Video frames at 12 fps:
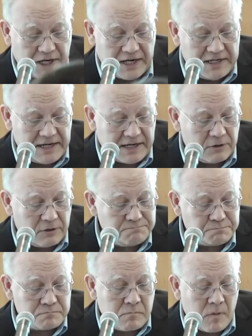San Diego.
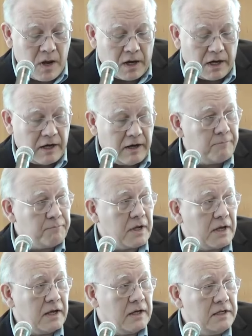Um,
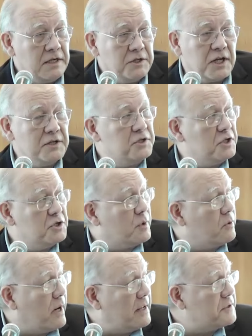and he sends his
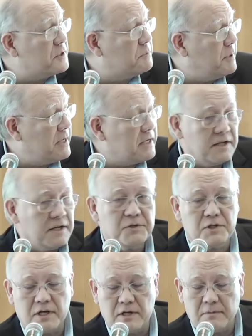regrets
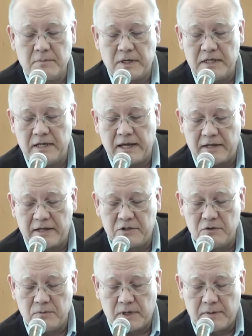because uh, he had
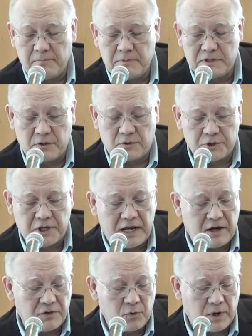to uh, still
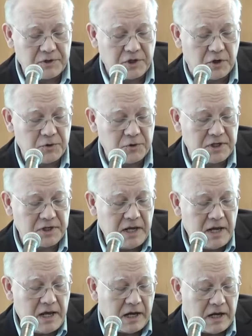stay on the West Coast,
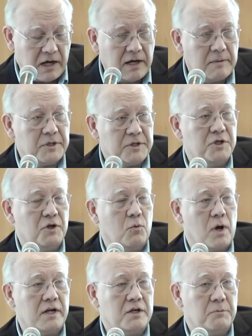uh, but still
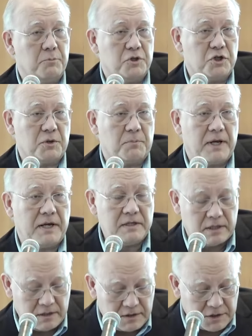wanted to
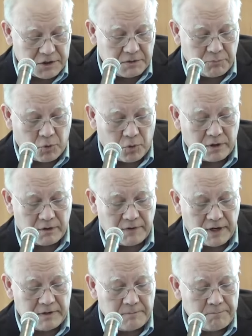participate in this important
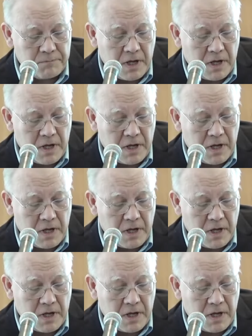event.